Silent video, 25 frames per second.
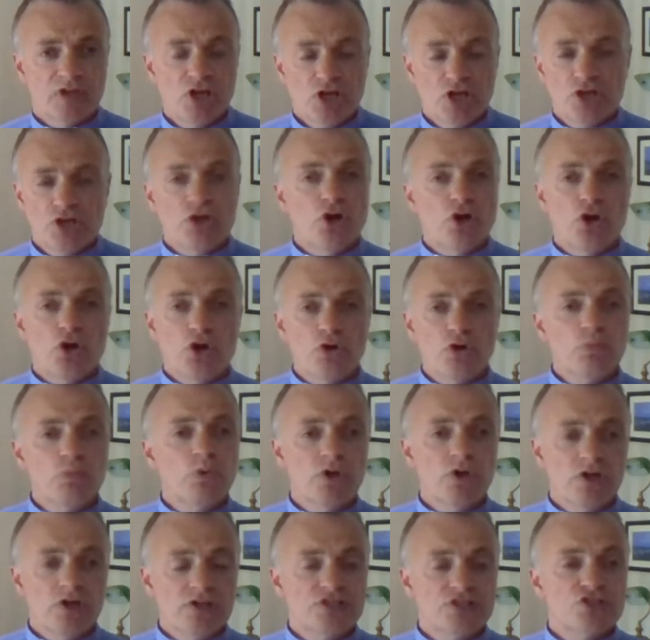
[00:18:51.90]
Now, our
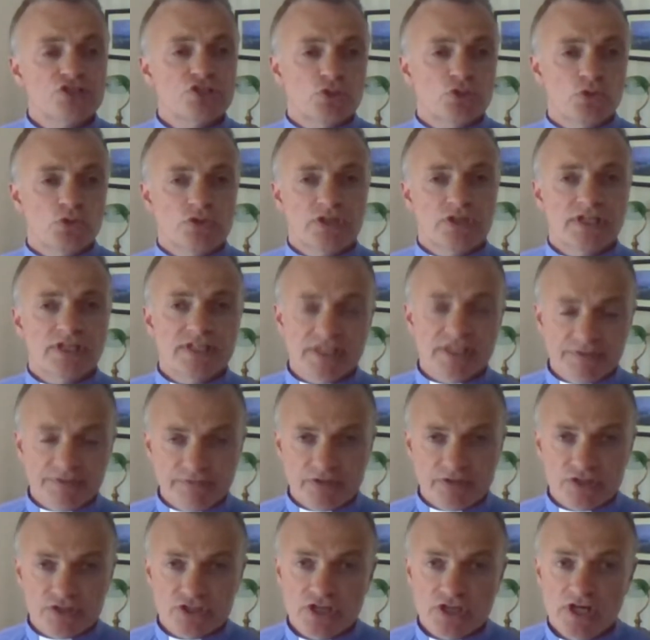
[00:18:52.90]
world is totally
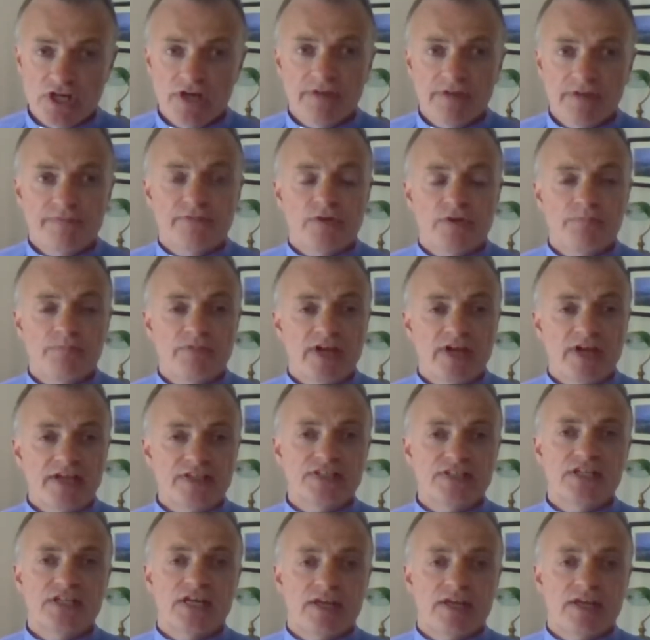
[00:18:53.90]
different from
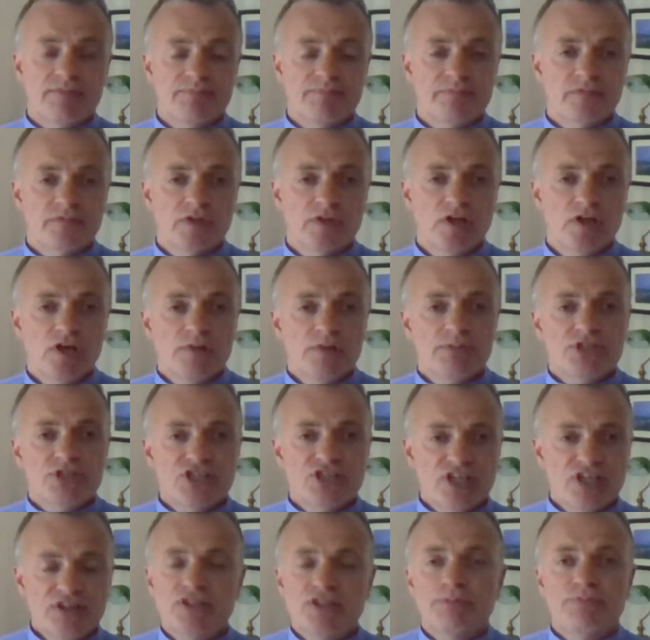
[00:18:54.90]
that day, but
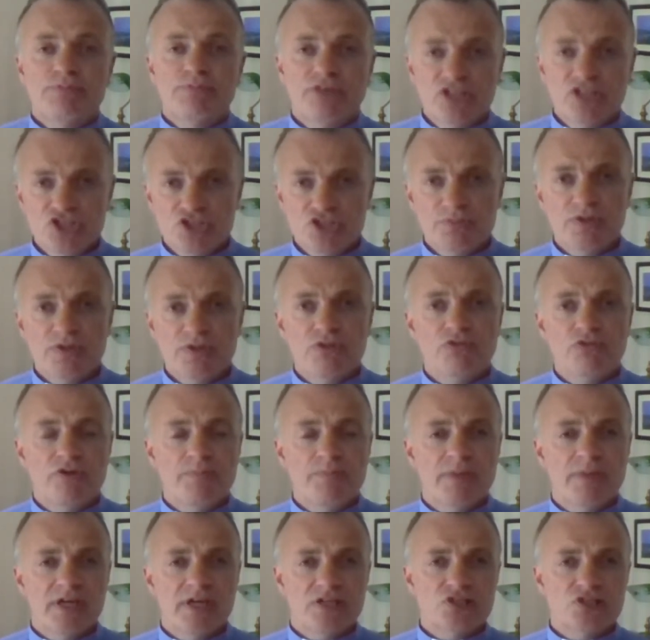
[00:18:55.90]
yet the principle
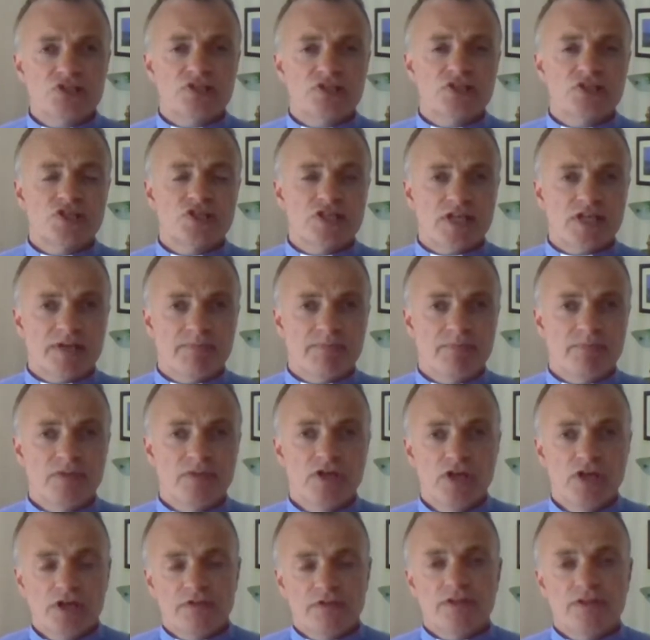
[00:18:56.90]
remains the same,
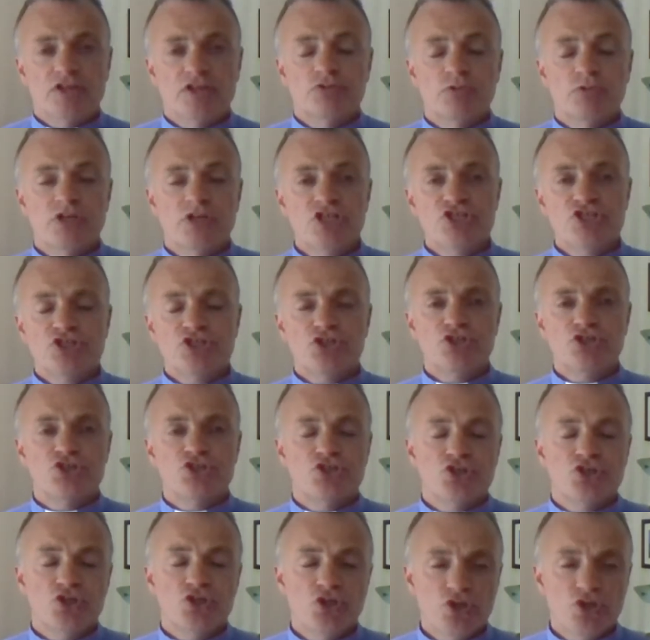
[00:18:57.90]
that we should
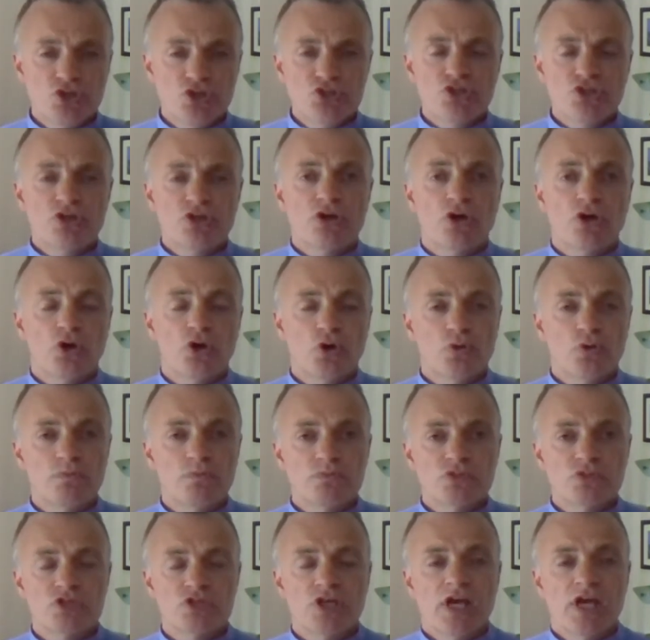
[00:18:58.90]
use our
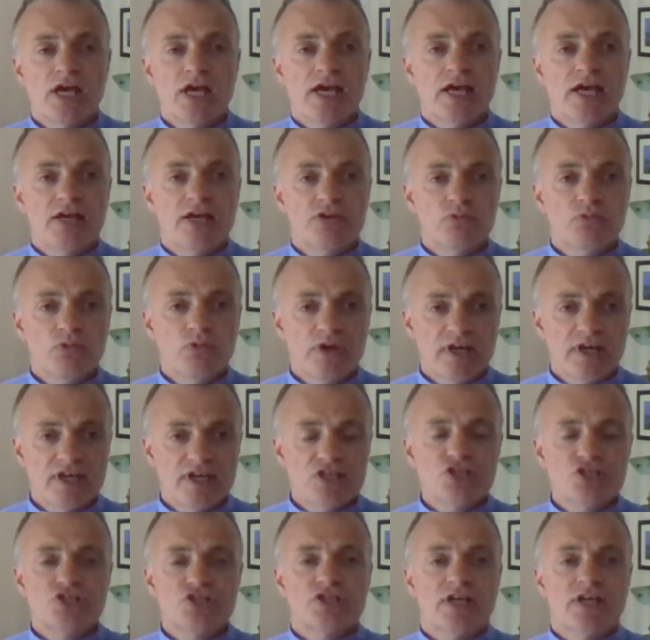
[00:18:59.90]
homes in
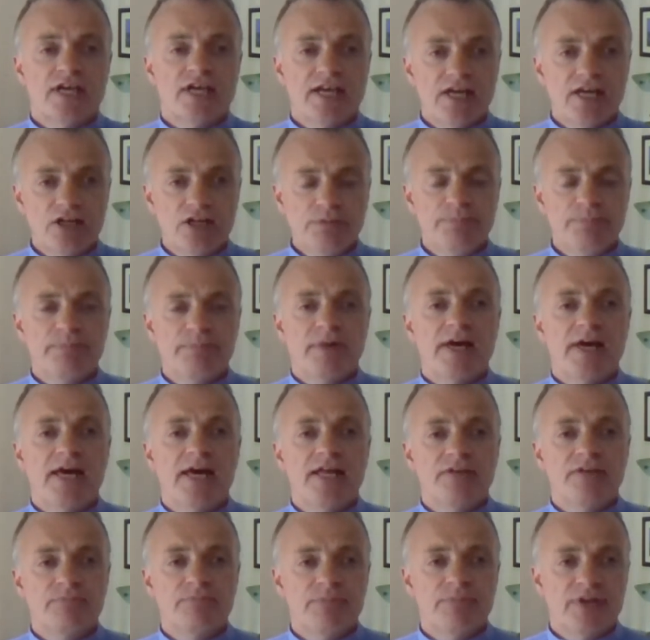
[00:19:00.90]
ways to help
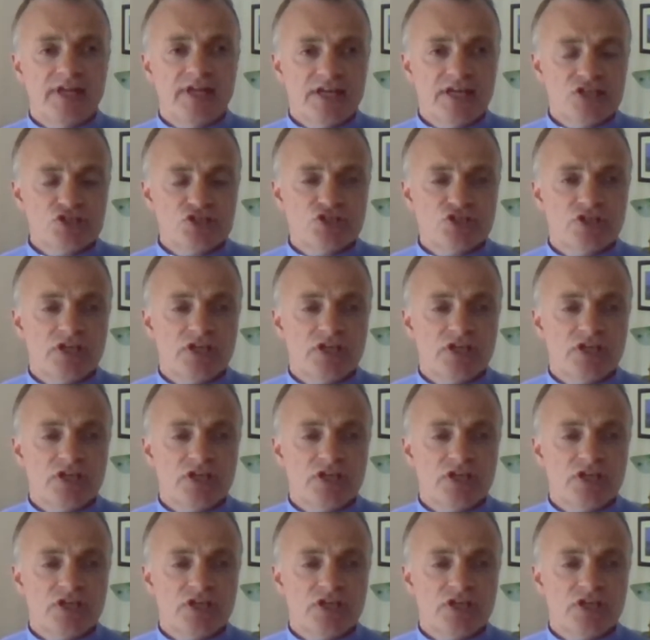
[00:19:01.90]
and bless